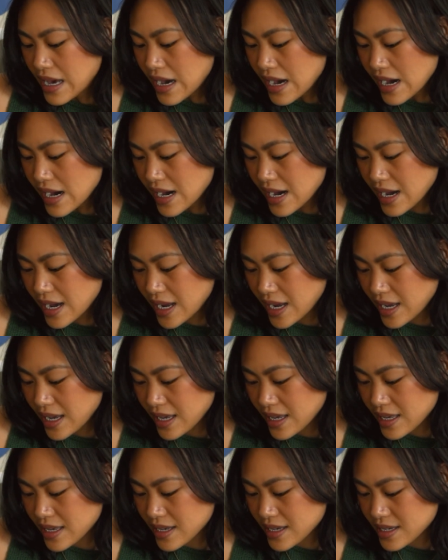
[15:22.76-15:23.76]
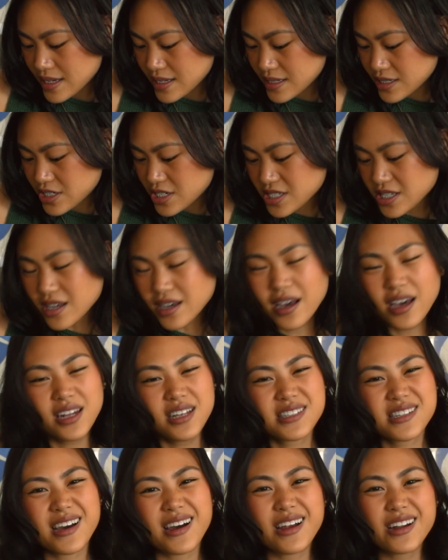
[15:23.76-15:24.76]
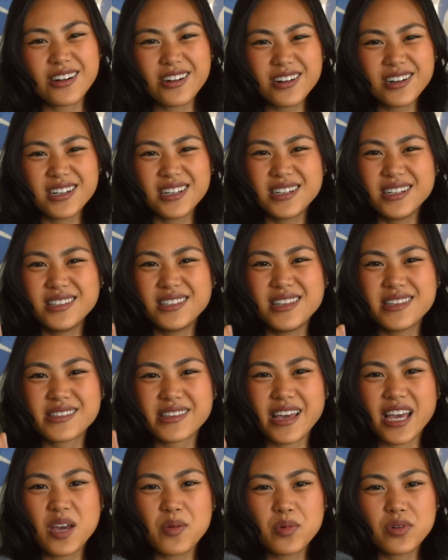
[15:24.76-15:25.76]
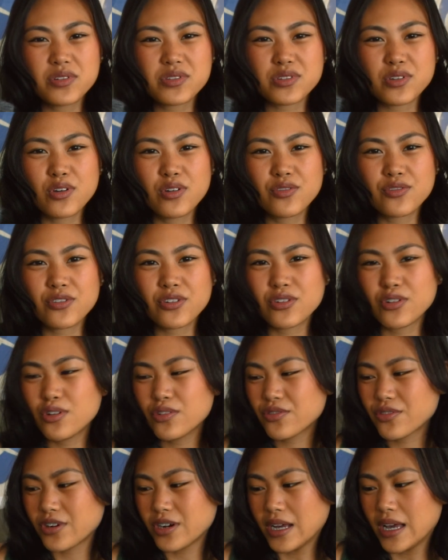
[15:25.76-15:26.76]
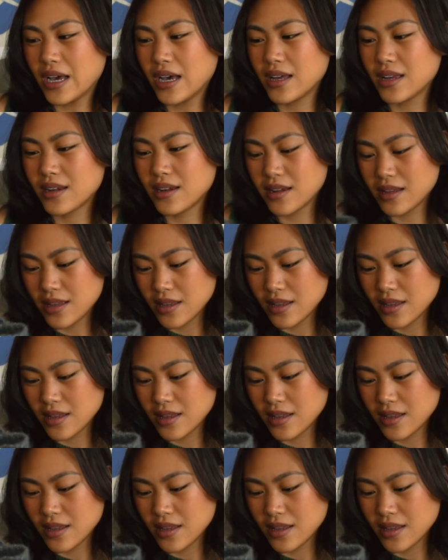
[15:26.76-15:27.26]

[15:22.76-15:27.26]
I just got kind of tired knitting these cables over and over again.